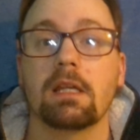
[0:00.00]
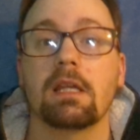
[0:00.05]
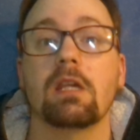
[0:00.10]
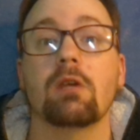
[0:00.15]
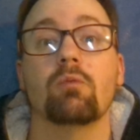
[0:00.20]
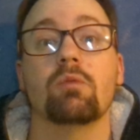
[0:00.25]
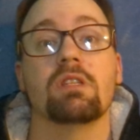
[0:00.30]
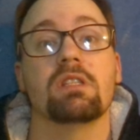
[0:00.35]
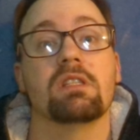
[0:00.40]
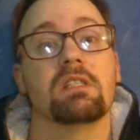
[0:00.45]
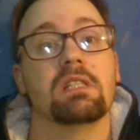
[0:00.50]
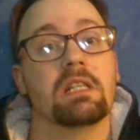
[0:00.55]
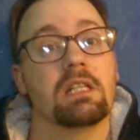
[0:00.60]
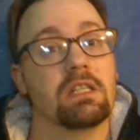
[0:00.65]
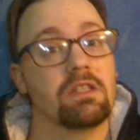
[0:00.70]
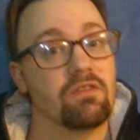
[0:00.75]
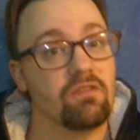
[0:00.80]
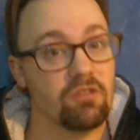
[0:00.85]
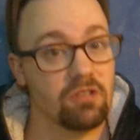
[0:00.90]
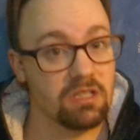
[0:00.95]
He was
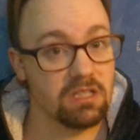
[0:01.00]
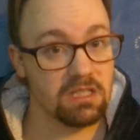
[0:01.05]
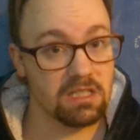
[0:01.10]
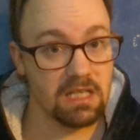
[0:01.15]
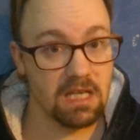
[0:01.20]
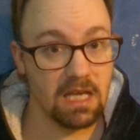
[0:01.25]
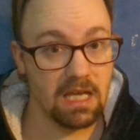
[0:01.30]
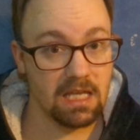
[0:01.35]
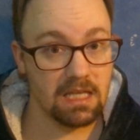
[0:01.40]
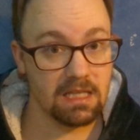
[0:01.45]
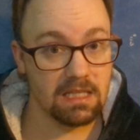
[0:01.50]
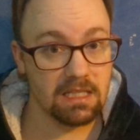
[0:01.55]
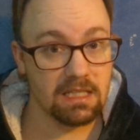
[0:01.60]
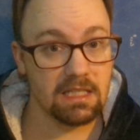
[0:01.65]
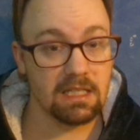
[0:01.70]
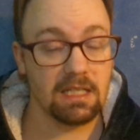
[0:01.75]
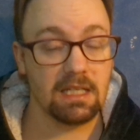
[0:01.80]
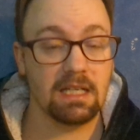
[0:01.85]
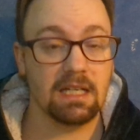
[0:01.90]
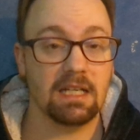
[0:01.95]
six foot ten
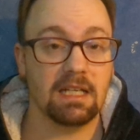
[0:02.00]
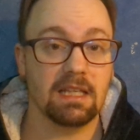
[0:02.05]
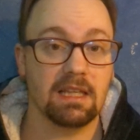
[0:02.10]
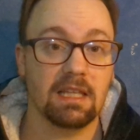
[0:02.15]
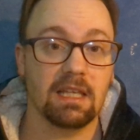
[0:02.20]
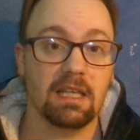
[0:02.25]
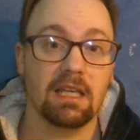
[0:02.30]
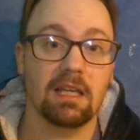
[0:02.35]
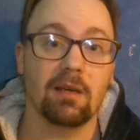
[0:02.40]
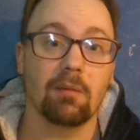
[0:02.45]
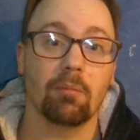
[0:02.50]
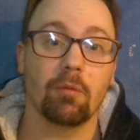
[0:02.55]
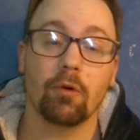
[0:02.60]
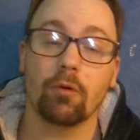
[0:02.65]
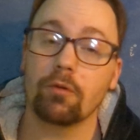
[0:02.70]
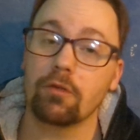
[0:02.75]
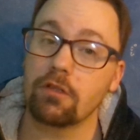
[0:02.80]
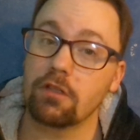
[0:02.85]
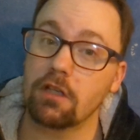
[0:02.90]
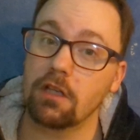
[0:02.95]
and they
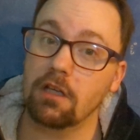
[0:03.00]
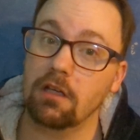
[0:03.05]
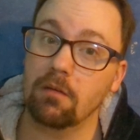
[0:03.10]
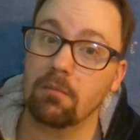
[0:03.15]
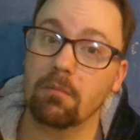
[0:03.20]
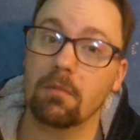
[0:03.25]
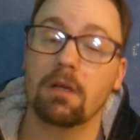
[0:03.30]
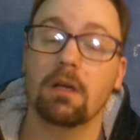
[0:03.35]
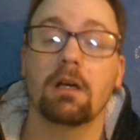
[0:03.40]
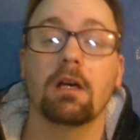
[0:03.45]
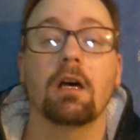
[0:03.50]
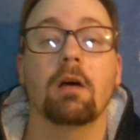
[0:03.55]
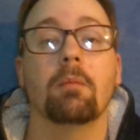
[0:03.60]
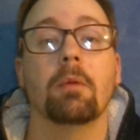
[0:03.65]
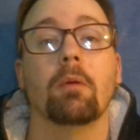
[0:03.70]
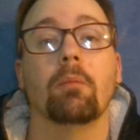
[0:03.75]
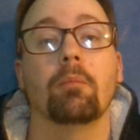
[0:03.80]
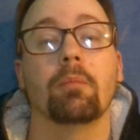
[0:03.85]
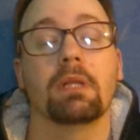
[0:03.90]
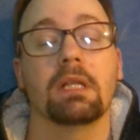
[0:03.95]
approached him
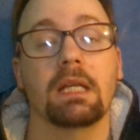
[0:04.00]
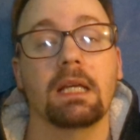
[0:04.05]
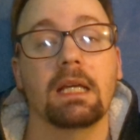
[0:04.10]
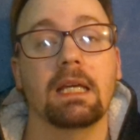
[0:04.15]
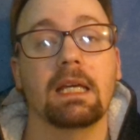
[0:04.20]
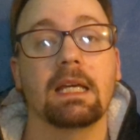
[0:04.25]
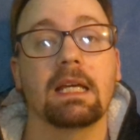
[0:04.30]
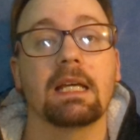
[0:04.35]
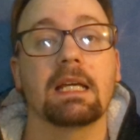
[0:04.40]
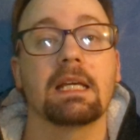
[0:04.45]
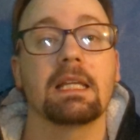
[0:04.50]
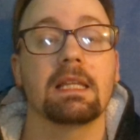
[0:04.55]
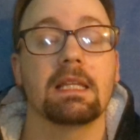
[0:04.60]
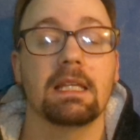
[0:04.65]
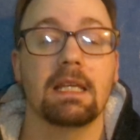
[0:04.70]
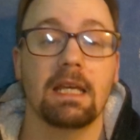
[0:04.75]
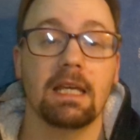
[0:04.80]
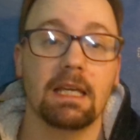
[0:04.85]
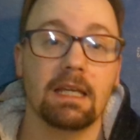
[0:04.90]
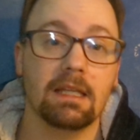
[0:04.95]
about playing
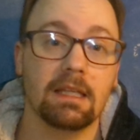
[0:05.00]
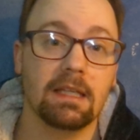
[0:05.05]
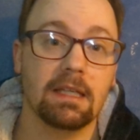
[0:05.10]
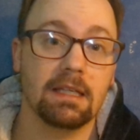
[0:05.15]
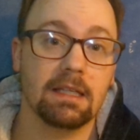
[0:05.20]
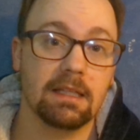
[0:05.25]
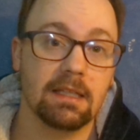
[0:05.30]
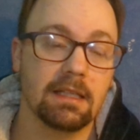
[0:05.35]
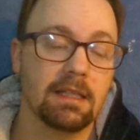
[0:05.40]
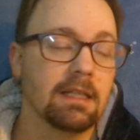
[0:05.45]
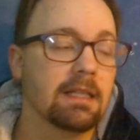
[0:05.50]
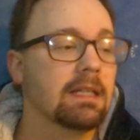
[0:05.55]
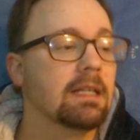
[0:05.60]
the alien.